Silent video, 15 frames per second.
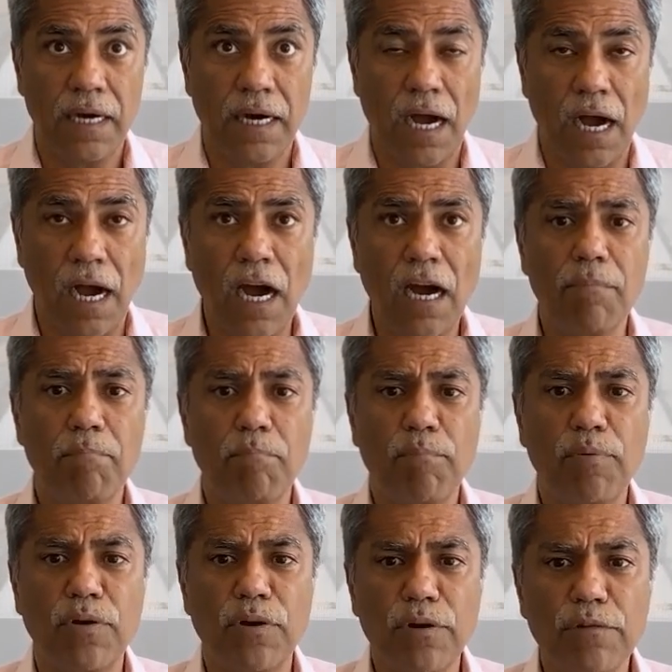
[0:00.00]
our
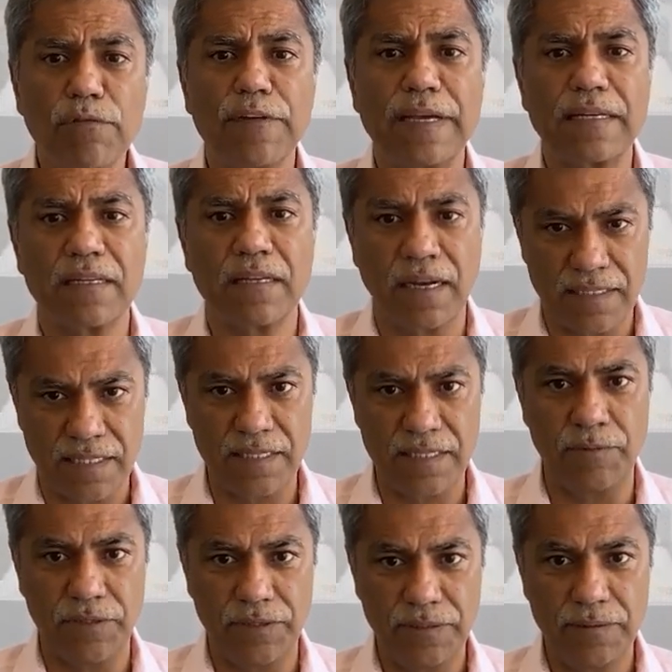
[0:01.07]
perfect
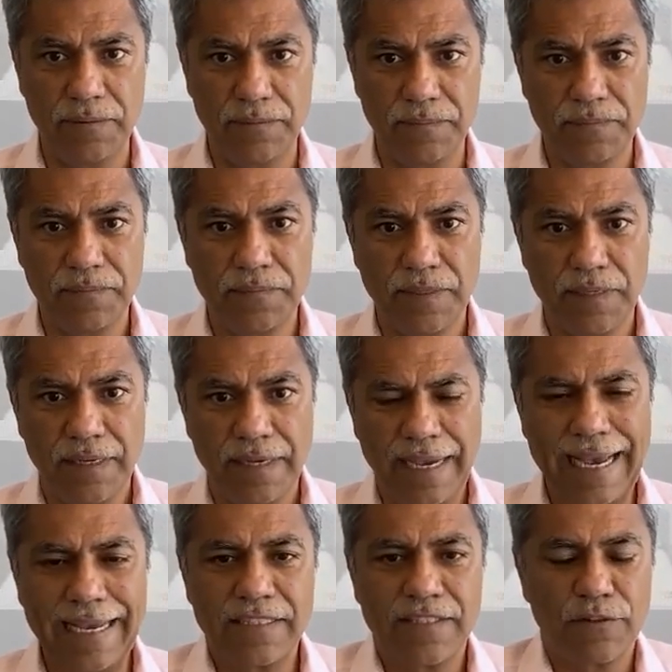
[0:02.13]
customer
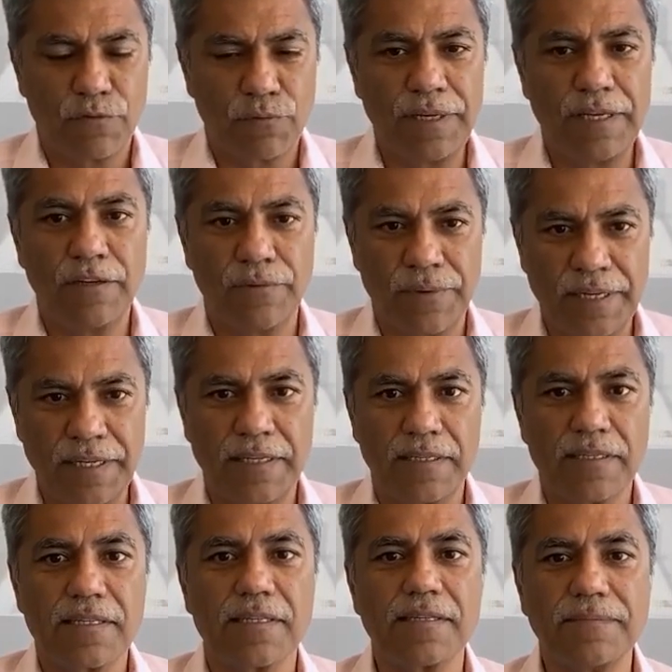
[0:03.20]
has three
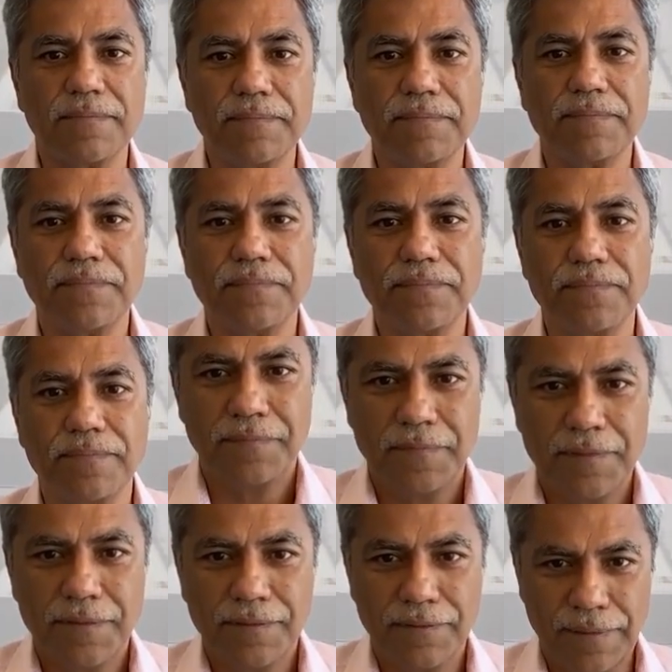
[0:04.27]
ingredients,
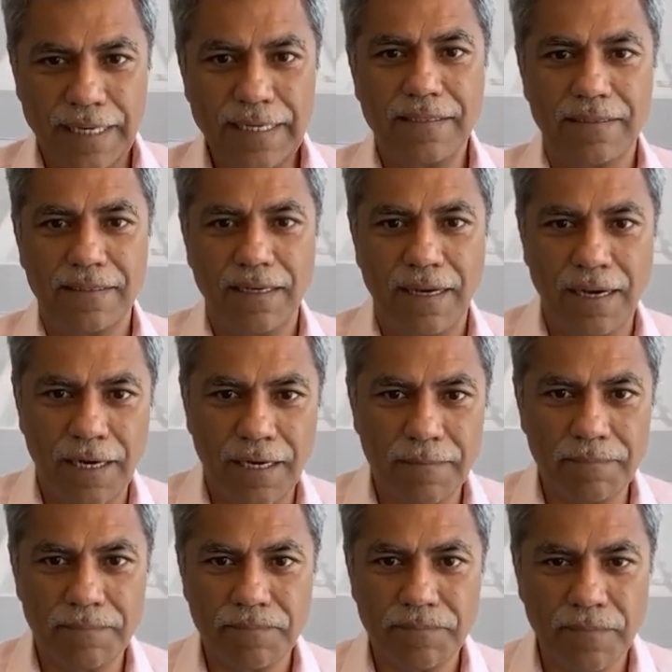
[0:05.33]
right?
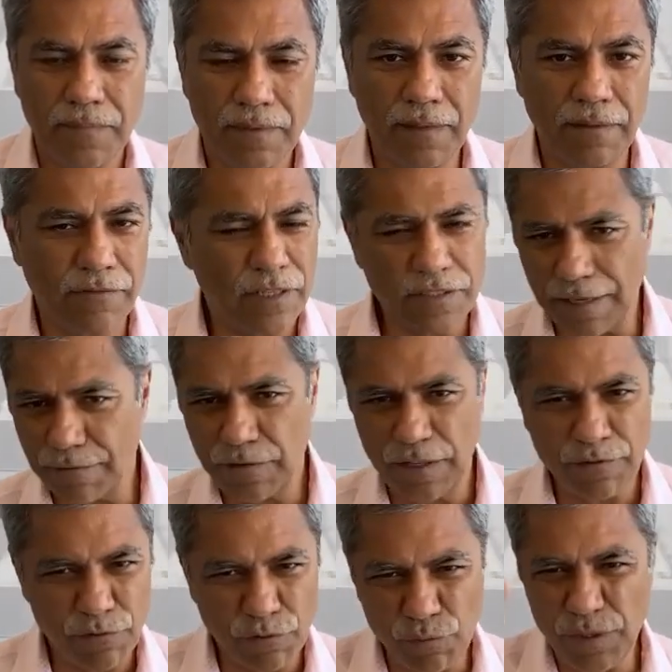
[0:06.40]
They have
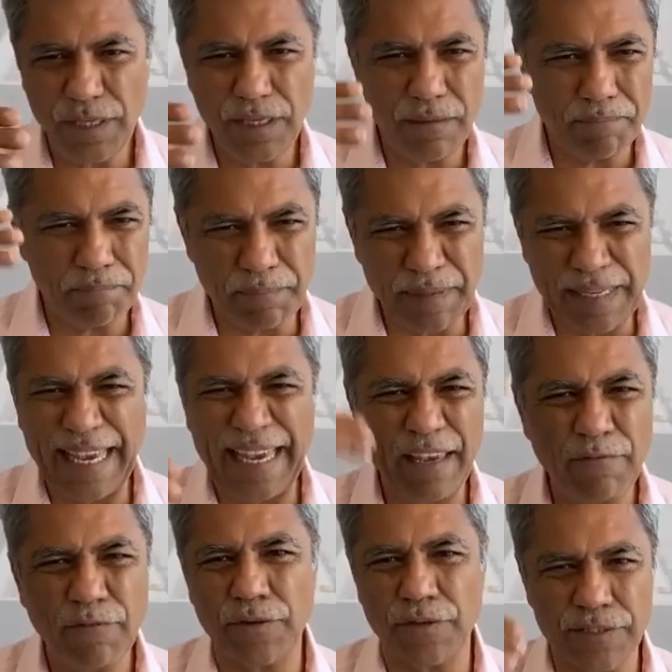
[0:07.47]
the three
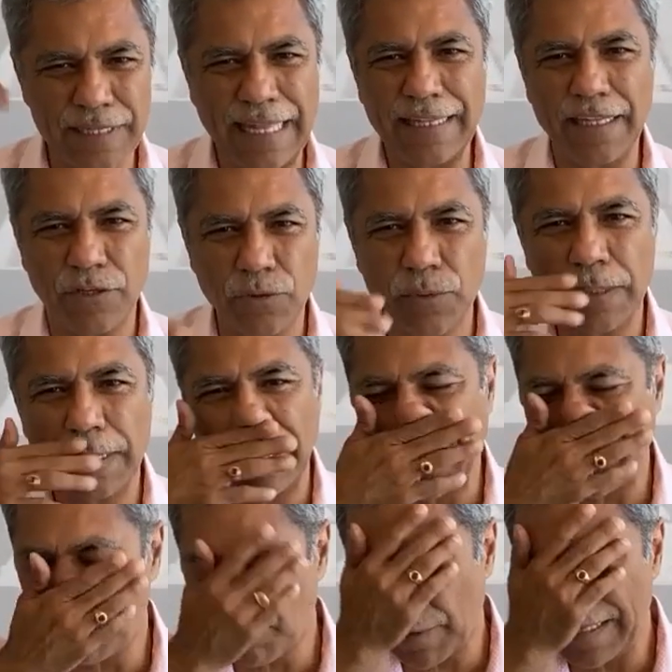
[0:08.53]
behaviors that they do in an
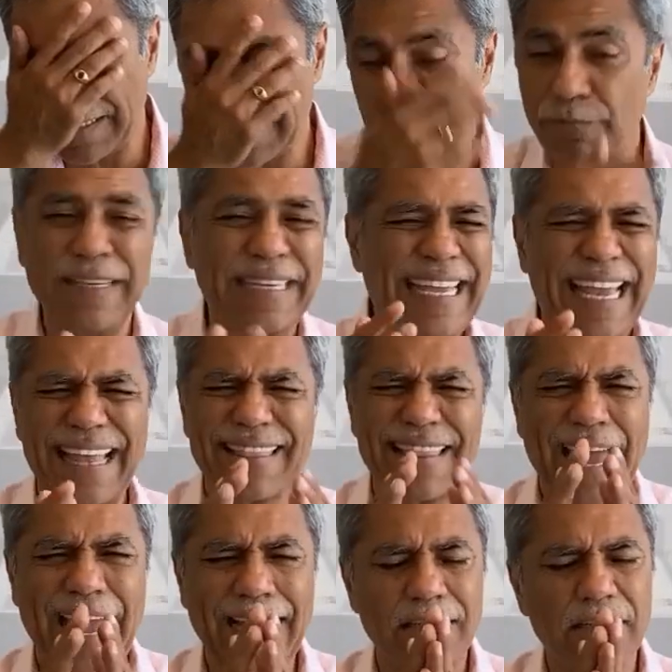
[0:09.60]
enterprise. If we get
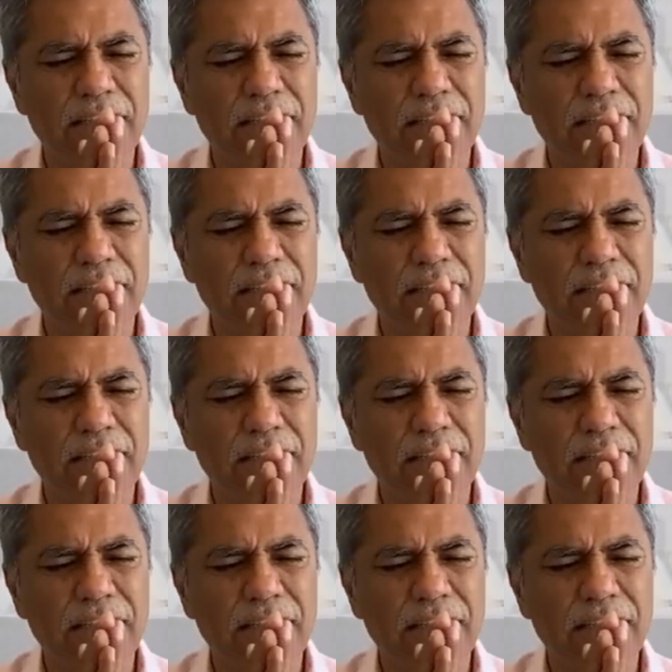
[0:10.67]
that,